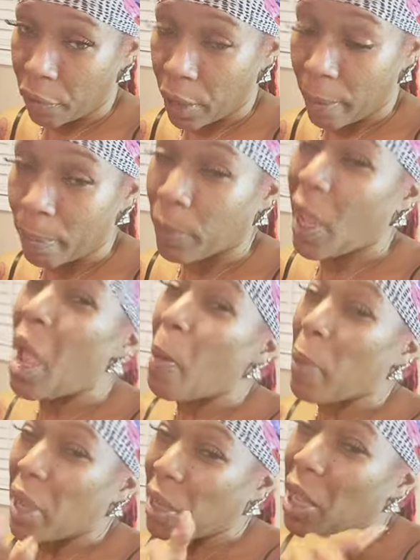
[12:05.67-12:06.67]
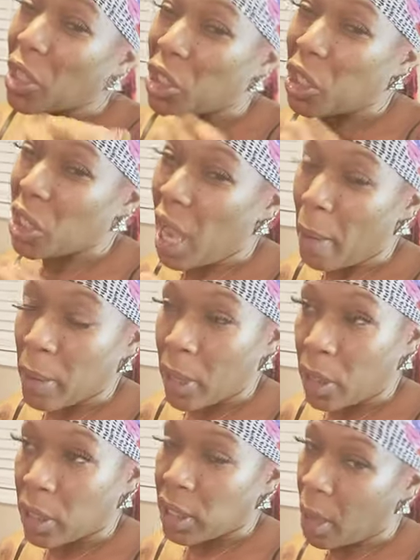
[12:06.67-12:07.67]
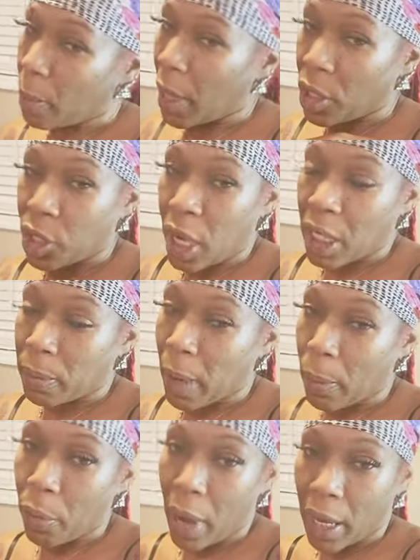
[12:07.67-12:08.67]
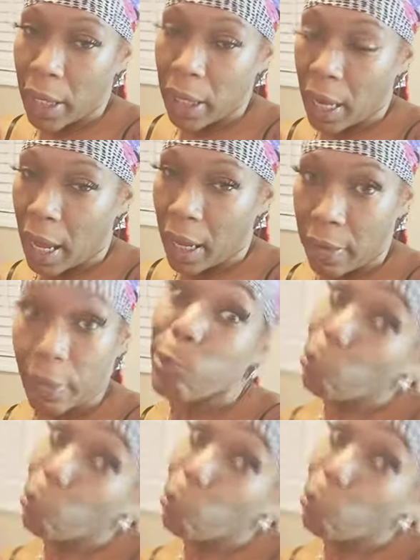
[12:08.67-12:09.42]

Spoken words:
friend, but she taught me a little something that changed my broccoli life.